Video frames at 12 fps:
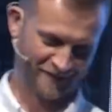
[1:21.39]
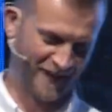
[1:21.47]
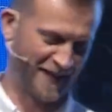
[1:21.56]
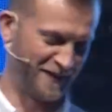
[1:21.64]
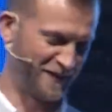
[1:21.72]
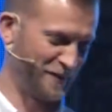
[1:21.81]

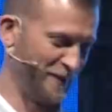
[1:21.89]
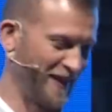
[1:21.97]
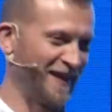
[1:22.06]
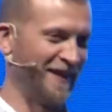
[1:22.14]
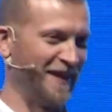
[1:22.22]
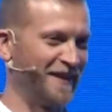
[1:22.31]
And to be
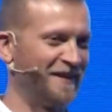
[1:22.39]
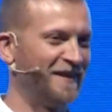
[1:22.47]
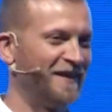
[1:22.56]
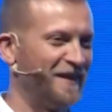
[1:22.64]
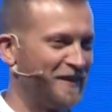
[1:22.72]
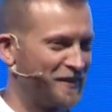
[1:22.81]
clear,
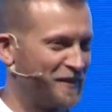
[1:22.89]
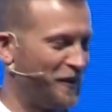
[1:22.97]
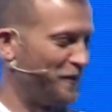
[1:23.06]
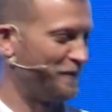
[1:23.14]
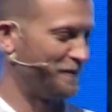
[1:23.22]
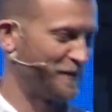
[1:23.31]
it's
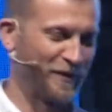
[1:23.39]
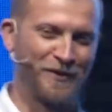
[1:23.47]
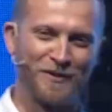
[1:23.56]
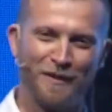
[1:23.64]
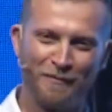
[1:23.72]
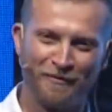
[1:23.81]
not
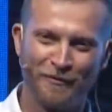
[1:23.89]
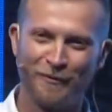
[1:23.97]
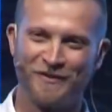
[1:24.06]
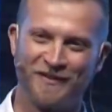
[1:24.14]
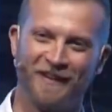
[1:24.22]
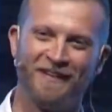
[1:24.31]
because I'm a
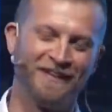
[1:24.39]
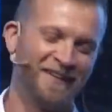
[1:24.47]
fraudster.